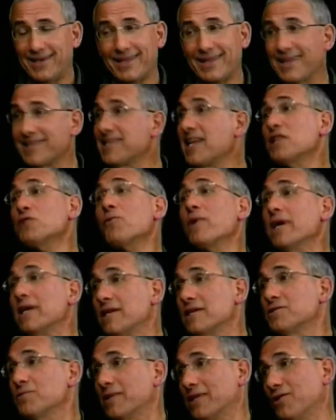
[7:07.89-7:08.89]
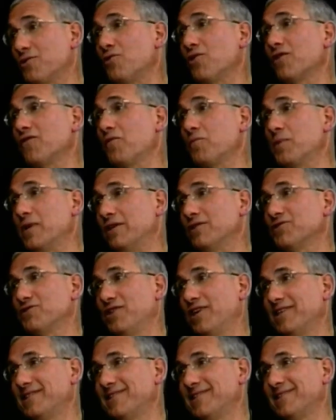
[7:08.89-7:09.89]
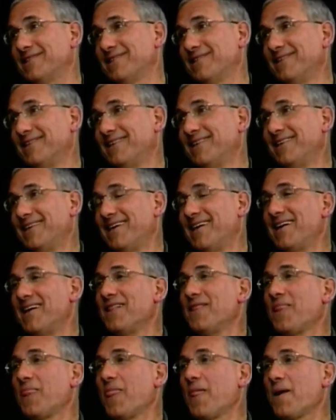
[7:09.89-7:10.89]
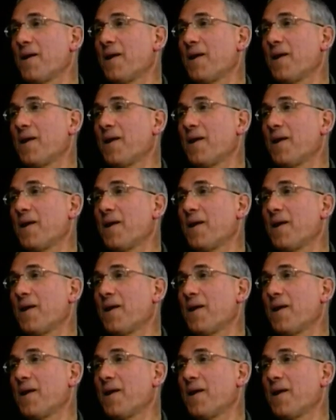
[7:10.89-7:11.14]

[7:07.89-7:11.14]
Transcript: That's not the way it is with the Court of Appeals judges. Not any longer.